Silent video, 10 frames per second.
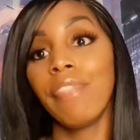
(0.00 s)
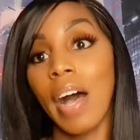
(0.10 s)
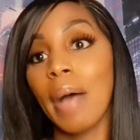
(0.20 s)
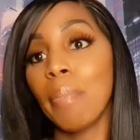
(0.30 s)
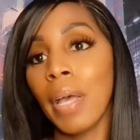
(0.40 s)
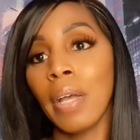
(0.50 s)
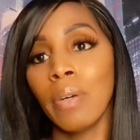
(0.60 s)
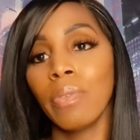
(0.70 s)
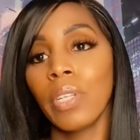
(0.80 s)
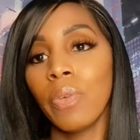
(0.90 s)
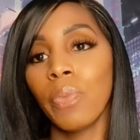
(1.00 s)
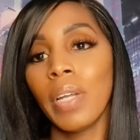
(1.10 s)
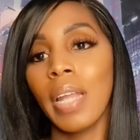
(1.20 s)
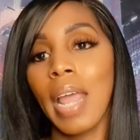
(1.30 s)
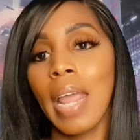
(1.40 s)
5 pounds in
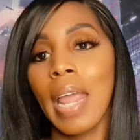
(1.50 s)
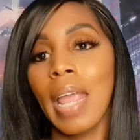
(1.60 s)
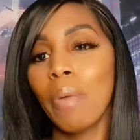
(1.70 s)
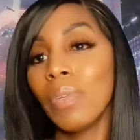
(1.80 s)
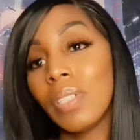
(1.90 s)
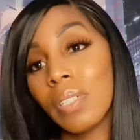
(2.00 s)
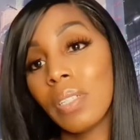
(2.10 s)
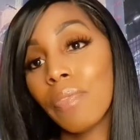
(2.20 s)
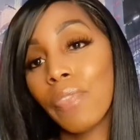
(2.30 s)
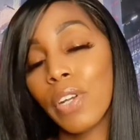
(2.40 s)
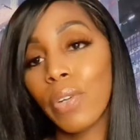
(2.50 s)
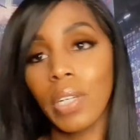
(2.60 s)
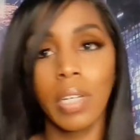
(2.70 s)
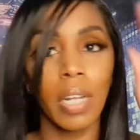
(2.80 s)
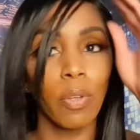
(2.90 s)
1 day, and which is very
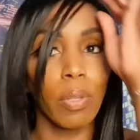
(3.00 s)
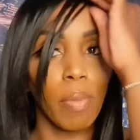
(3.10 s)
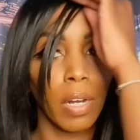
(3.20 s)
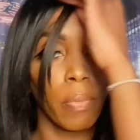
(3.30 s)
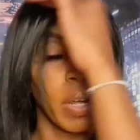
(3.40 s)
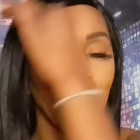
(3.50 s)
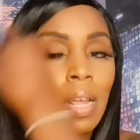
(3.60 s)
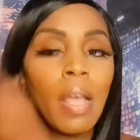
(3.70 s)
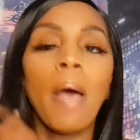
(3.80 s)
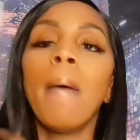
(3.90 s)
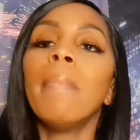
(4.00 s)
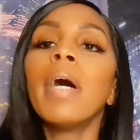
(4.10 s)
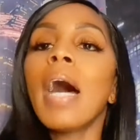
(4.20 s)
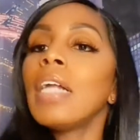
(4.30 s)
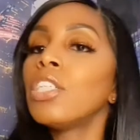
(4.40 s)
unhealthy, by the way.
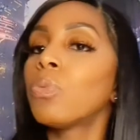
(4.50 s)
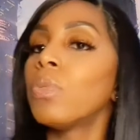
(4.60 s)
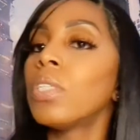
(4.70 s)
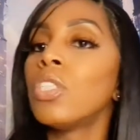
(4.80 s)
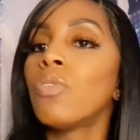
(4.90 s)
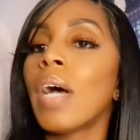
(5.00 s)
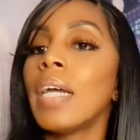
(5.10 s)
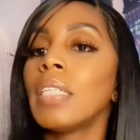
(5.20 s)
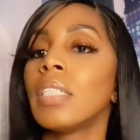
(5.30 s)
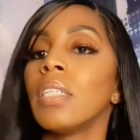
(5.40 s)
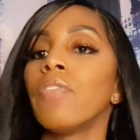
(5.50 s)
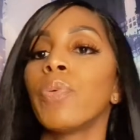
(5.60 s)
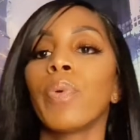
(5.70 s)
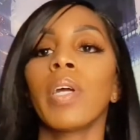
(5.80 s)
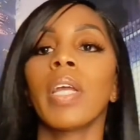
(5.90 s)
But I just wanted to try it to see if it
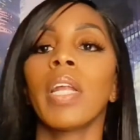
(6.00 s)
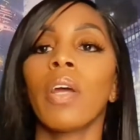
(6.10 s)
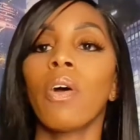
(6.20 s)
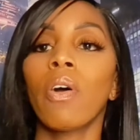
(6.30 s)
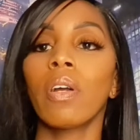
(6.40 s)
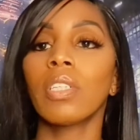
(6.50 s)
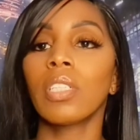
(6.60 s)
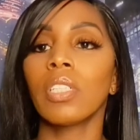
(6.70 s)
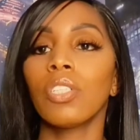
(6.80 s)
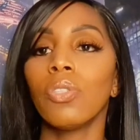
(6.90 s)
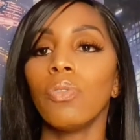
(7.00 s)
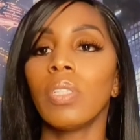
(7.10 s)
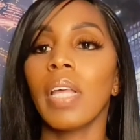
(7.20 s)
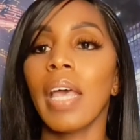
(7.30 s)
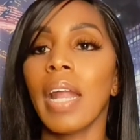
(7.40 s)
worked, and or just use
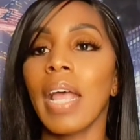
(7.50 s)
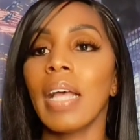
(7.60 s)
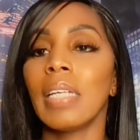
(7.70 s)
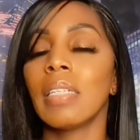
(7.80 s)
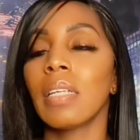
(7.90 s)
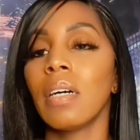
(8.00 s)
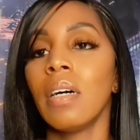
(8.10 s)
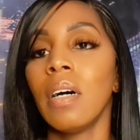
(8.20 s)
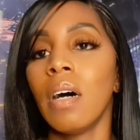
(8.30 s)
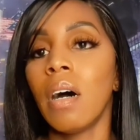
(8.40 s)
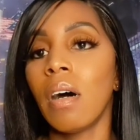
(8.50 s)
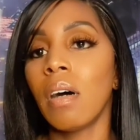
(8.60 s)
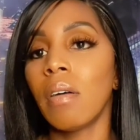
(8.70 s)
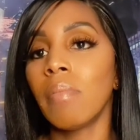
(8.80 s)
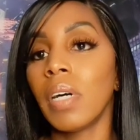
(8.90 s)
that as
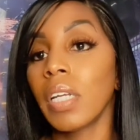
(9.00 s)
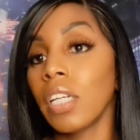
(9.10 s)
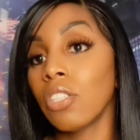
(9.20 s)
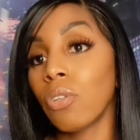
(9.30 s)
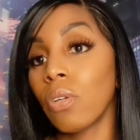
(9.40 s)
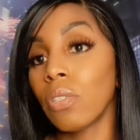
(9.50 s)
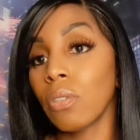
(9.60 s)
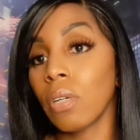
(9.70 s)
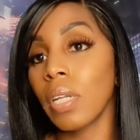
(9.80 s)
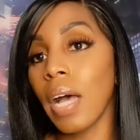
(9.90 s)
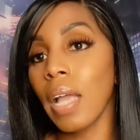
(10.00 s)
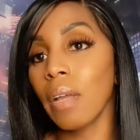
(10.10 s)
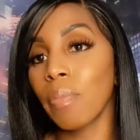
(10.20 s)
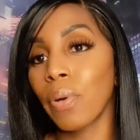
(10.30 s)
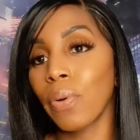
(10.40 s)
a kickstart to a
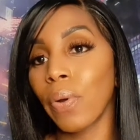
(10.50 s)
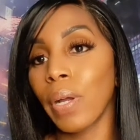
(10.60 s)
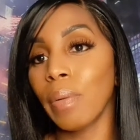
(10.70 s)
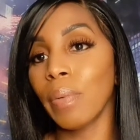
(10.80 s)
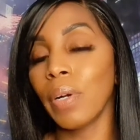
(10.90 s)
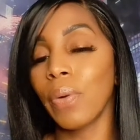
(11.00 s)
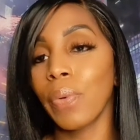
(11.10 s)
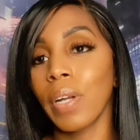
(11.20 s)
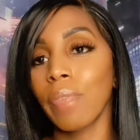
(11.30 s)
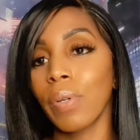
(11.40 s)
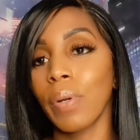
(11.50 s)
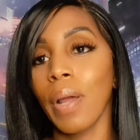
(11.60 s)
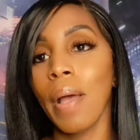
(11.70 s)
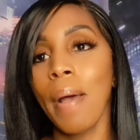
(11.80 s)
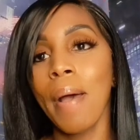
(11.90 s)
diet program or whatever.